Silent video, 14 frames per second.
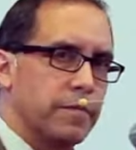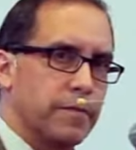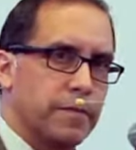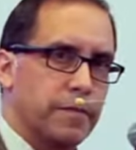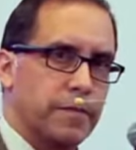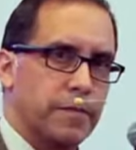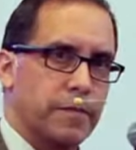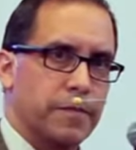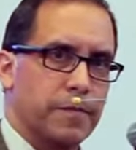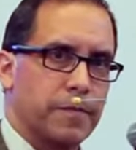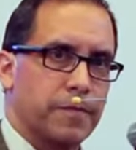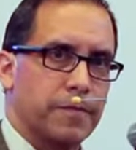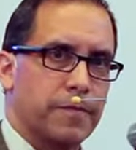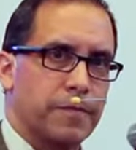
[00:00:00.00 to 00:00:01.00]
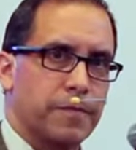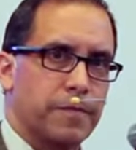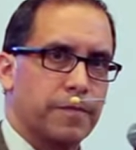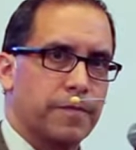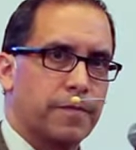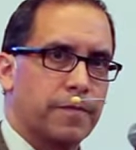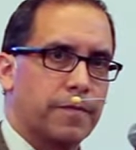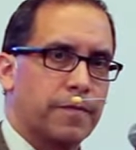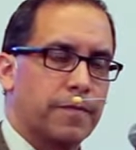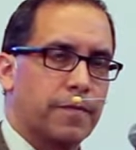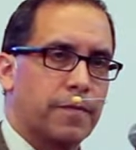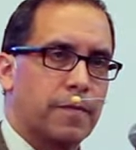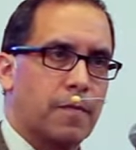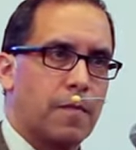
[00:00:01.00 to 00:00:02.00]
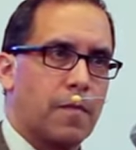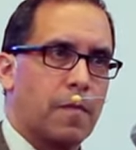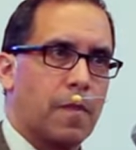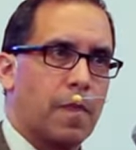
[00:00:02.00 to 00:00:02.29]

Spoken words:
(silence)